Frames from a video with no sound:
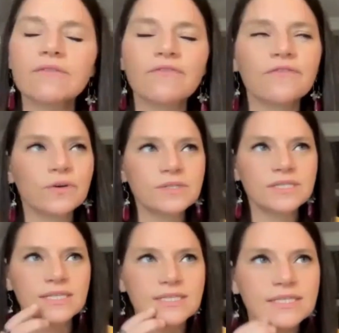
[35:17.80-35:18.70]
the food
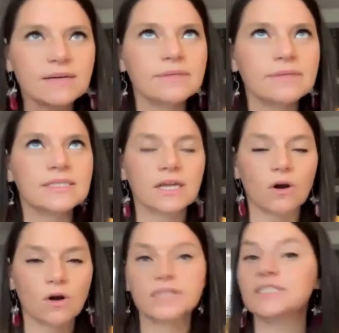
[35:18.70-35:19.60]
system is
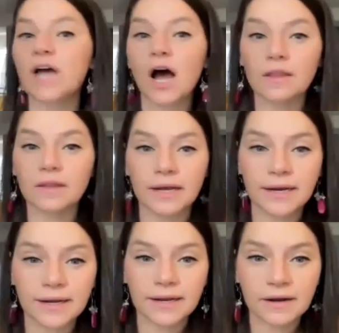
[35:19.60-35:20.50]

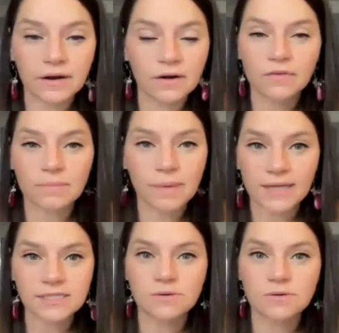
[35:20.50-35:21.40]
consolidated over the
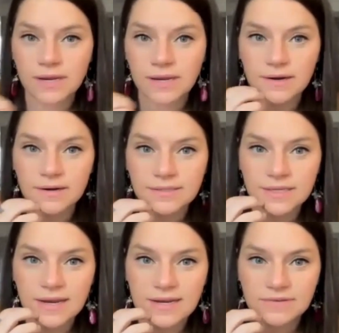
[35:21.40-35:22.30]
past 20
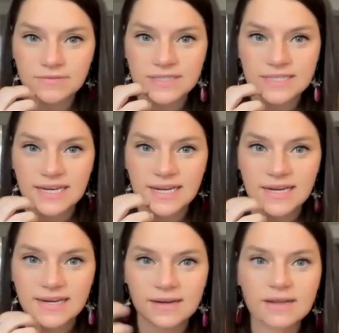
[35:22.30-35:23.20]
years, and you've
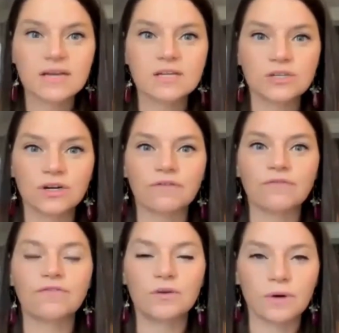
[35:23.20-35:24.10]
seen sort
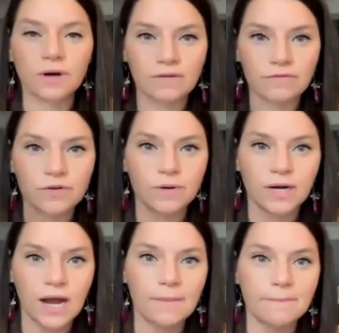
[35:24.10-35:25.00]
of fewer and
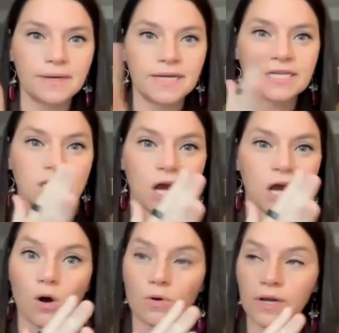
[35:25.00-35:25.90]
fewer companies
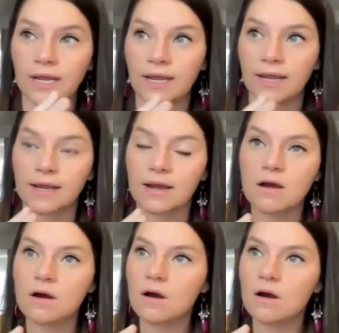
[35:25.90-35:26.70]
owning